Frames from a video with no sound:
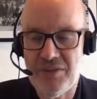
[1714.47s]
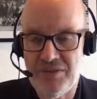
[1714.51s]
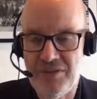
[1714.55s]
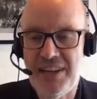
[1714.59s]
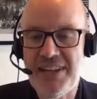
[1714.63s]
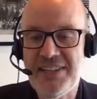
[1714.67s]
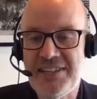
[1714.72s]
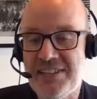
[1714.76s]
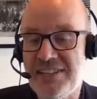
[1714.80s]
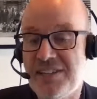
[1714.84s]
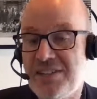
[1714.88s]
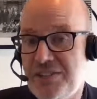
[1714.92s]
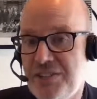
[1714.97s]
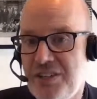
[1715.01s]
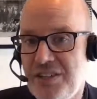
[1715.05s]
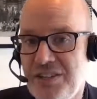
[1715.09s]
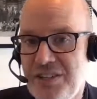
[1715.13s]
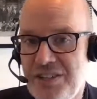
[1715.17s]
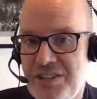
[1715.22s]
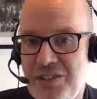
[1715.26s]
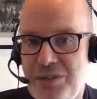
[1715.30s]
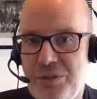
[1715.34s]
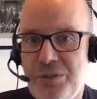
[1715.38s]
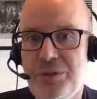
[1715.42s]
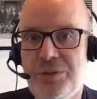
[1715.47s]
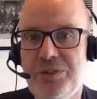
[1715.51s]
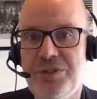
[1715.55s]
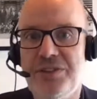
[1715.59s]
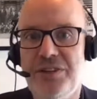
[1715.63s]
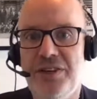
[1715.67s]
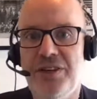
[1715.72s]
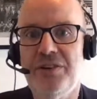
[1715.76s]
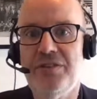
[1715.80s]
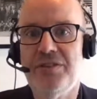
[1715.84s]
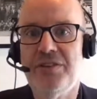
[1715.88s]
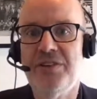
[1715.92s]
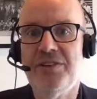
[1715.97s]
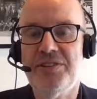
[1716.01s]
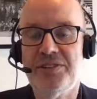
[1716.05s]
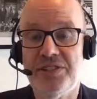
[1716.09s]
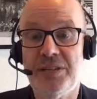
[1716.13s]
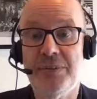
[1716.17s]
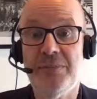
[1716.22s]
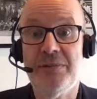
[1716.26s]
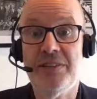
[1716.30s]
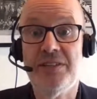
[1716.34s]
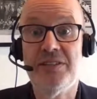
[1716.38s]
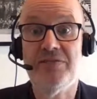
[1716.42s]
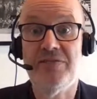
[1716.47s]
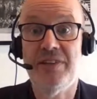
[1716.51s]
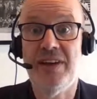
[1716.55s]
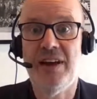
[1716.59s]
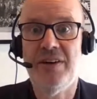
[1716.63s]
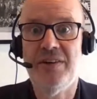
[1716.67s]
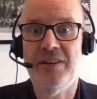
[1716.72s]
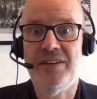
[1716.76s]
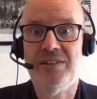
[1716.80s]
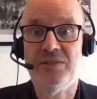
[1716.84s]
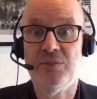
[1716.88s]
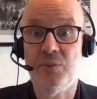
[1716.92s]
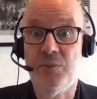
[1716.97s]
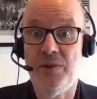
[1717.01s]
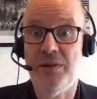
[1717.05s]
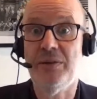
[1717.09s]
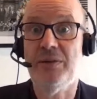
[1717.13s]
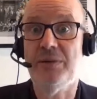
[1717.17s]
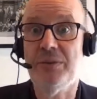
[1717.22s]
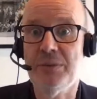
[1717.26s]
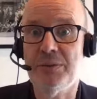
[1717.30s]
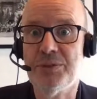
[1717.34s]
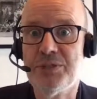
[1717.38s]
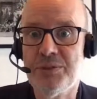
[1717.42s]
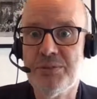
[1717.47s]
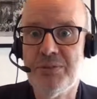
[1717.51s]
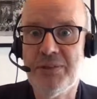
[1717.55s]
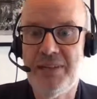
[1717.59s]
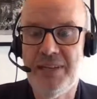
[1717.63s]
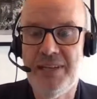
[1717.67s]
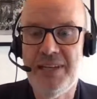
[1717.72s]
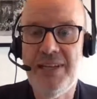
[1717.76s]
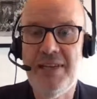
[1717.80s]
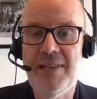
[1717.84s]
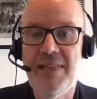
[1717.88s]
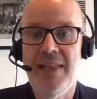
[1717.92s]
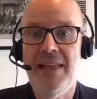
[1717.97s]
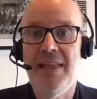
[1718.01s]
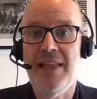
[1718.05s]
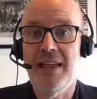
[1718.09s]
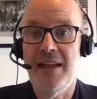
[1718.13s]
racing certainty also that some of these variants will ultimately